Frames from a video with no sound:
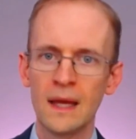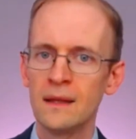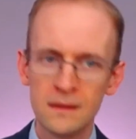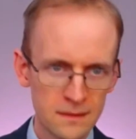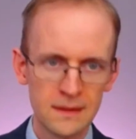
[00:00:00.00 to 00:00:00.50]

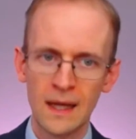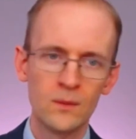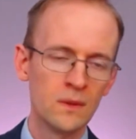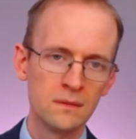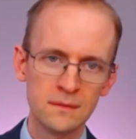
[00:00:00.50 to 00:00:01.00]
then
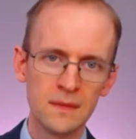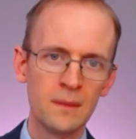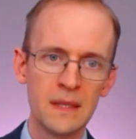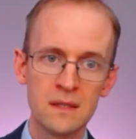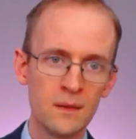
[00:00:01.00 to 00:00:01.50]
that will
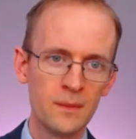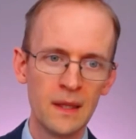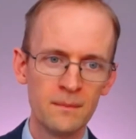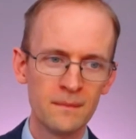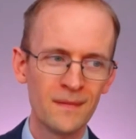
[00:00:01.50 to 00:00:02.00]
immediately
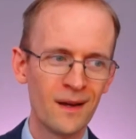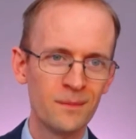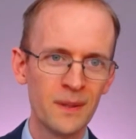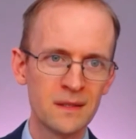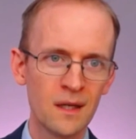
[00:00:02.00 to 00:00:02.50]
be
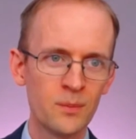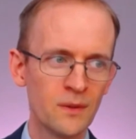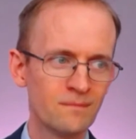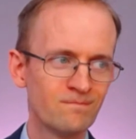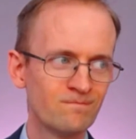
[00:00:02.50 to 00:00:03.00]
picked up
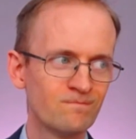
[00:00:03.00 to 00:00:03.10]
on.